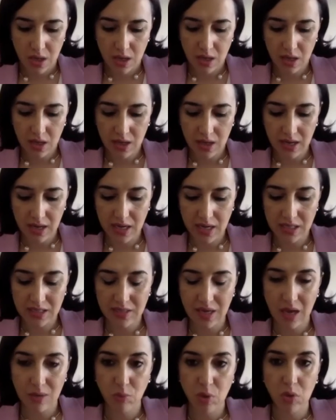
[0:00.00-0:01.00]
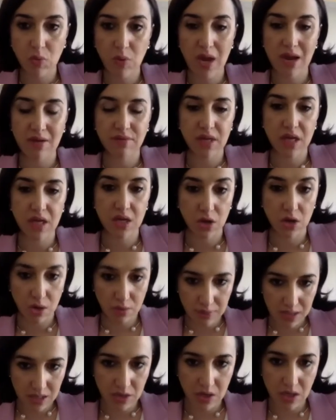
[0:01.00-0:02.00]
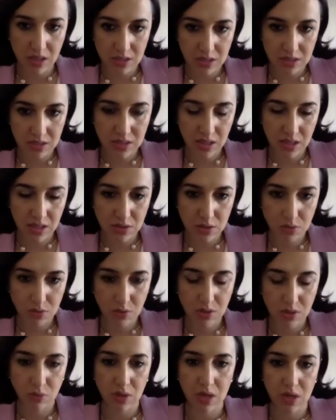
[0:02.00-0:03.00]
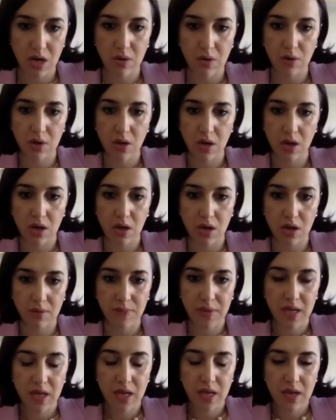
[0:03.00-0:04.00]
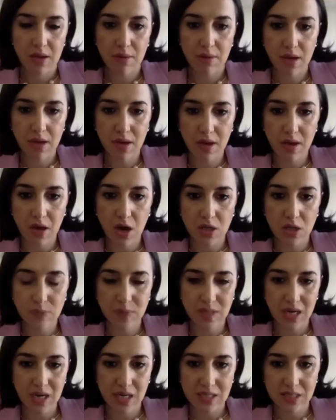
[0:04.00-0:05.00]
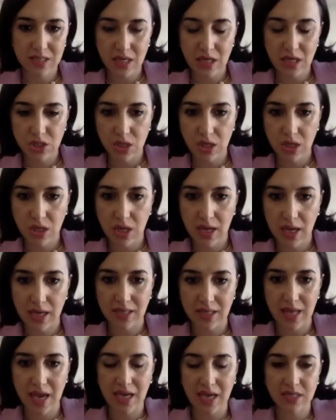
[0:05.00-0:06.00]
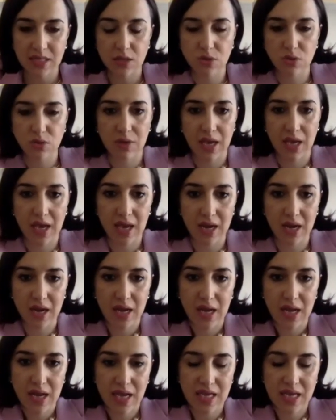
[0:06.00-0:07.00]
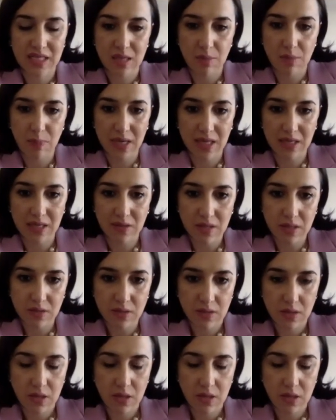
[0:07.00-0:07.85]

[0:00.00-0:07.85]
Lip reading: In a time where we have the economic crisis next to it, where our hospitalization and access to care is depleted.